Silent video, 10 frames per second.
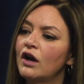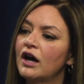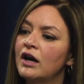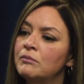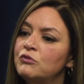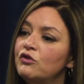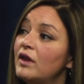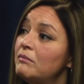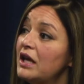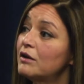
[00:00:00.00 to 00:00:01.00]
Do
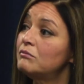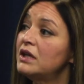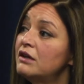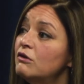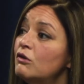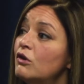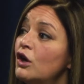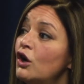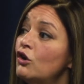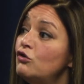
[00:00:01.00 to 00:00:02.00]
they make a meal?
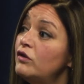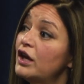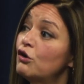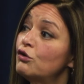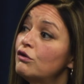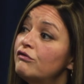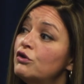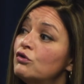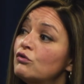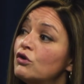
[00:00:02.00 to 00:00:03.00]
Do they go to a
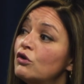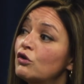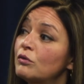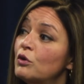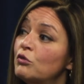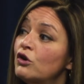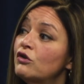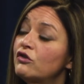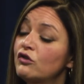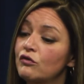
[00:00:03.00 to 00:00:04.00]
funeral or a
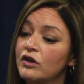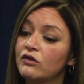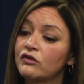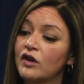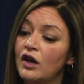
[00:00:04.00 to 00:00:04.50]
memorial service?